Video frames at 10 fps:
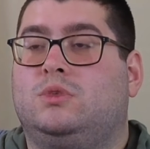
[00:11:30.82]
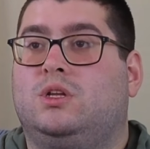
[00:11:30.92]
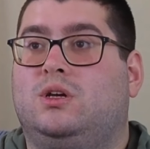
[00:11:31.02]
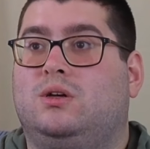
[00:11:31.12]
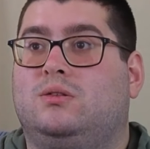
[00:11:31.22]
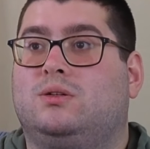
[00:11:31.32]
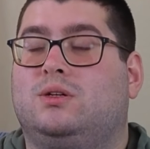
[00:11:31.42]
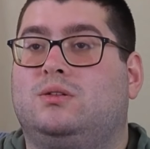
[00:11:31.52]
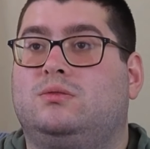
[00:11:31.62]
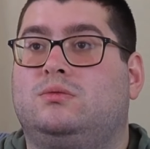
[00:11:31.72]
Oh, okay.
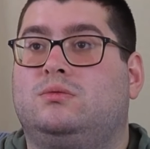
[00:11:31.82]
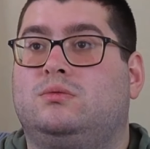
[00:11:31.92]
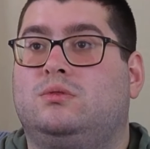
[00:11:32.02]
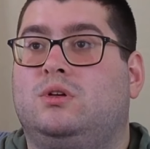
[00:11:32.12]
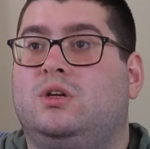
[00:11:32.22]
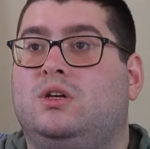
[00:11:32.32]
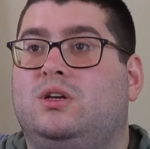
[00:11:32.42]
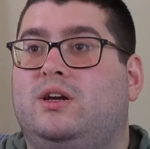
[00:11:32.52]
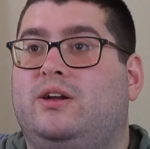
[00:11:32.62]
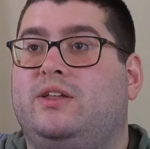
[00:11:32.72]

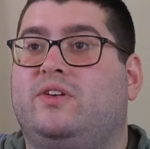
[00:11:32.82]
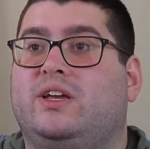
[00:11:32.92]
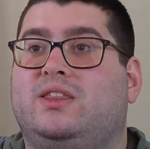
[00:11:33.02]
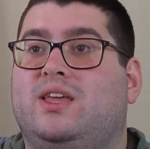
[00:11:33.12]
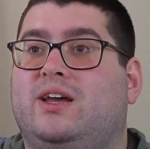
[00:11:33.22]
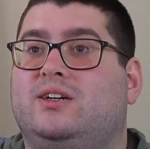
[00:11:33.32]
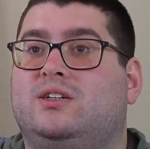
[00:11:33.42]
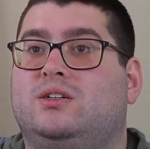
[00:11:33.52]
How do you even get there?